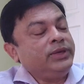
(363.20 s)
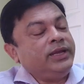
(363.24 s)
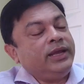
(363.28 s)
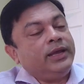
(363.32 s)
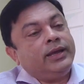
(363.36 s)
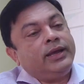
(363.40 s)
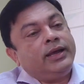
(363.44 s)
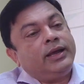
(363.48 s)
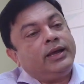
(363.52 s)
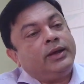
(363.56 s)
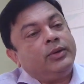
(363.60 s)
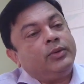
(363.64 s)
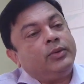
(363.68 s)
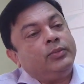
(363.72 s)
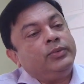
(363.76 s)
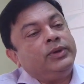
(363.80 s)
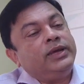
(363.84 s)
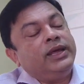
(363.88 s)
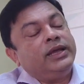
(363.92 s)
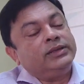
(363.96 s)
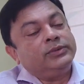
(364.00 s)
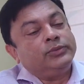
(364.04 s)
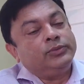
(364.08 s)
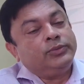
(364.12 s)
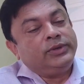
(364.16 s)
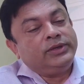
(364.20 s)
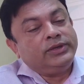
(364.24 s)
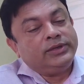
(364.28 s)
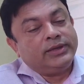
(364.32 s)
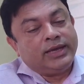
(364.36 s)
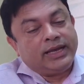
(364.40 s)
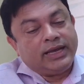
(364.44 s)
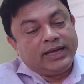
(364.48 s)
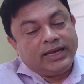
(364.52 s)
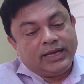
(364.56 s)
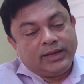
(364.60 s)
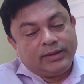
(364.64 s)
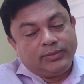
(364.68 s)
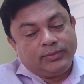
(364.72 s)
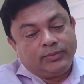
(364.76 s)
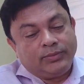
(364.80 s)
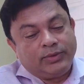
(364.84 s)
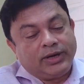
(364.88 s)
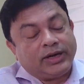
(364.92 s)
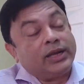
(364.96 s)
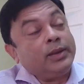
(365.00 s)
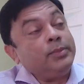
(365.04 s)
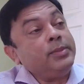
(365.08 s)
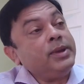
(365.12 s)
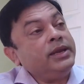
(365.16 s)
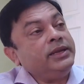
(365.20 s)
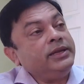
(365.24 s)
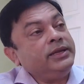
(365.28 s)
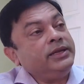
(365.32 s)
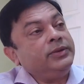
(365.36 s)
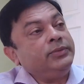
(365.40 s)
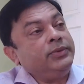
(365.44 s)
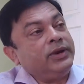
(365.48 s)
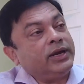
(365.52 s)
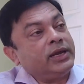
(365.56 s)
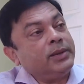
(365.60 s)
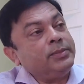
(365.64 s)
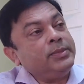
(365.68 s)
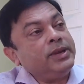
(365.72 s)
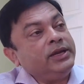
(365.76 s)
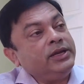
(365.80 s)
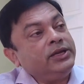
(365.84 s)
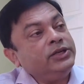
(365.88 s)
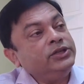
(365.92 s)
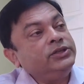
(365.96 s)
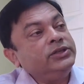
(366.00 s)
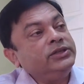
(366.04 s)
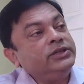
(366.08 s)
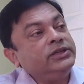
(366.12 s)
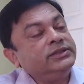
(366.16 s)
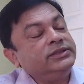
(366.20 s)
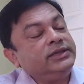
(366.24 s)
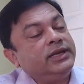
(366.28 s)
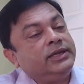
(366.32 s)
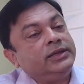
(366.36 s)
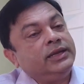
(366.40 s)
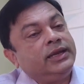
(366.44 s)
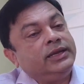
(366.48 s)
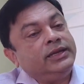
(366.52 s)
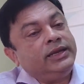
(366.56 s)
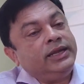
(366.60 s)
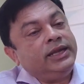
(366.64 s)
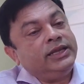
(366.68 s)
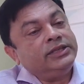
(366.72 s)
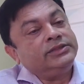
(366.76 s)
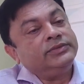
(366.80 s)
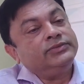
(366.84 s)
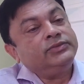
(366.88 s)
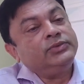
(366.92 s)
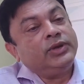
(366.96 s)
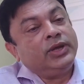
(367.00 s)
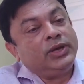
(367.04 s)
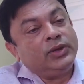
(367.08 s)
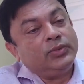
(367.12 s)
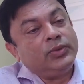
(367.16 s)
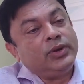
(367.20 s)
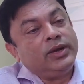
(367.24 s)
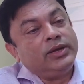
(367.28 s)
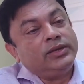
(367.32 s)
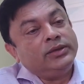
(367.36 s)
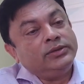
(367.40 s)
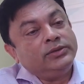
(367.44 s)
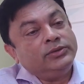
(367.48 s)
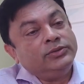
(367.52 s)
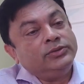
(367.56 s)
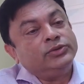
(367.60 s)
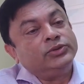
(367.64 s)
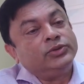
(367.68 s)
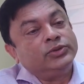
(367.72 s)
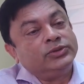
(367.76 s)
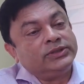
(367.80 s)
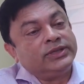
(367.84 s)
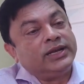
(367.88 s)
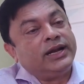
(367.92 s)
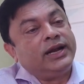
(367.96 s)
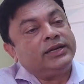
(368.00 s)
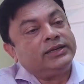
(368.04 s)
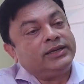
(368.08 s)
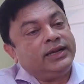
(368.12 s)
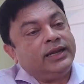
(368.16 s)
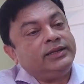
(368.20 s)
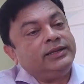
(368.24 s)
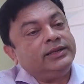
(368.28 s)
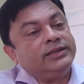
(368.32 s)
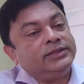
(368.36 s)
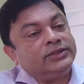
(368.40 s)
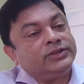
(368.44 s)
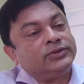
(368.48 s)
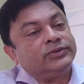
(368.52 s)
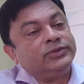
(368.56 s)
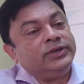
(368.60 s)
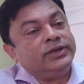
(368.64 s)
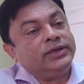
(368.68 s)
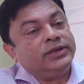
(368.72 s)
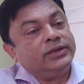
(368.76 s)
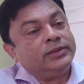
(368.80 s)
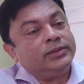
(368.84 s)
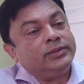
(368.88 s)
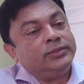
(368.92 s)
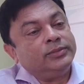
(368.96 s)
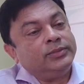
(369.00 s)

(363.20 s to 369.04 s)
we recommended, the recommendation is that at the age of 21 you should start getting screened,